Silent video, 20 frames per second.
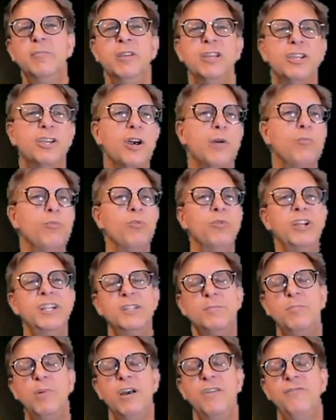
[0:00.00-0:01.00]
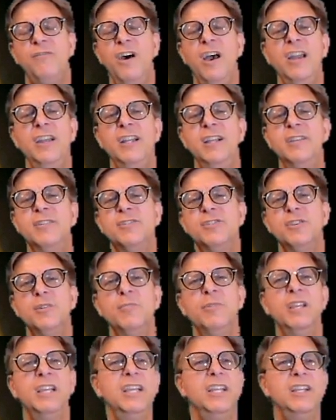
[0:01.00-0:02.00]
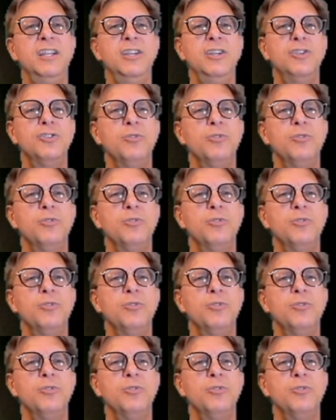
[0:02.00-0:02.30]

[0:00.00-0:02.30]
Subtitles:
become rich by finding some hidden